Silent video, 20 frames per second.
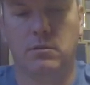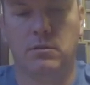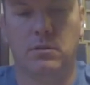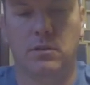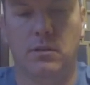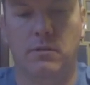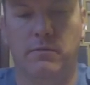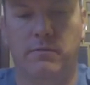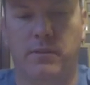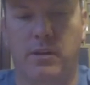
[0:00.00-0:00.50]

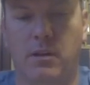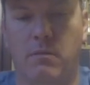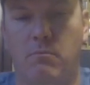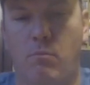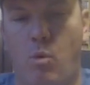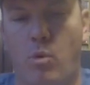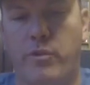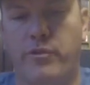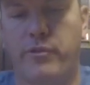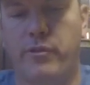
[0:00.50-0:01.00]
of uh,
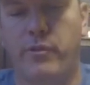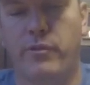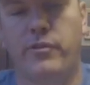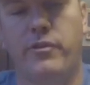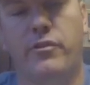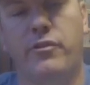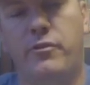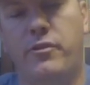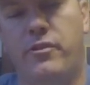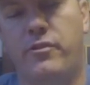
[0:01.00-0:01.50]
morsels,
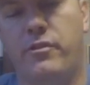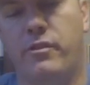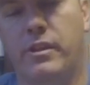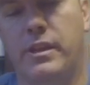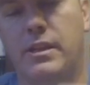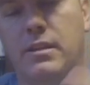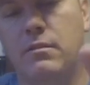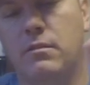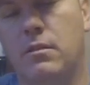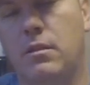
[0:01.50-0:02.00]
essentially.